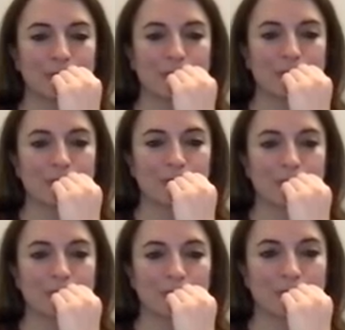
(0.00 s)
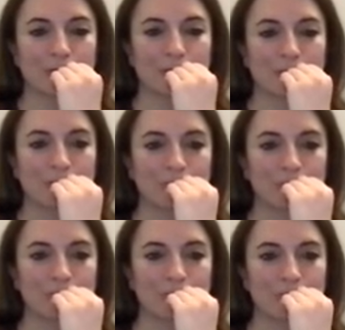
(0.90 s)

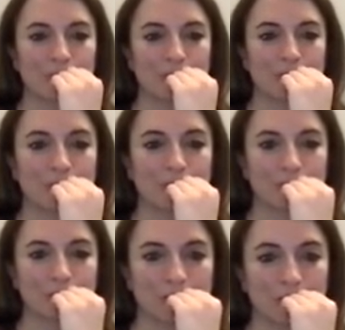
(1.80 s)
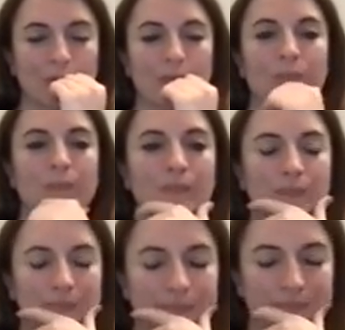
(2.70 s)

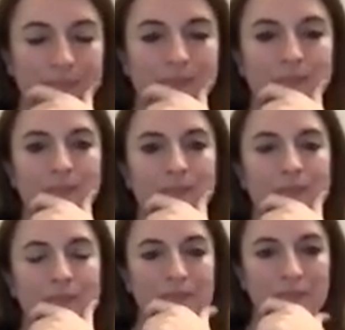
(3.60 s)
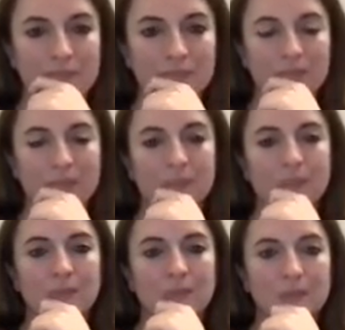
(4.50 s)

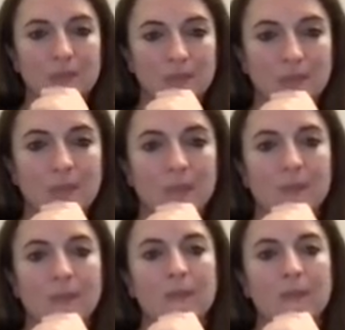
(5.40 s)
[no speech]